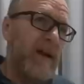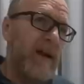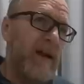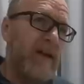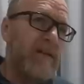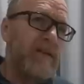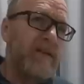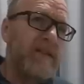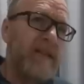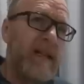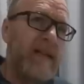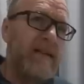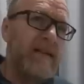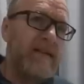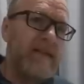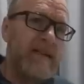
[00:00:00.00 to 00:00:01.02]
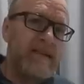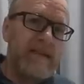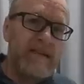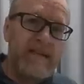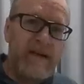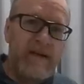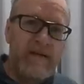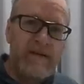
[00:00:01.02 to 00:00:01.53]
I understand it takes a
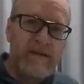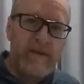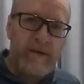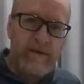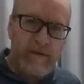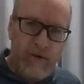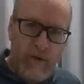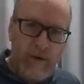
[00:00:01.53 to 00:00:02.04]
certain degree of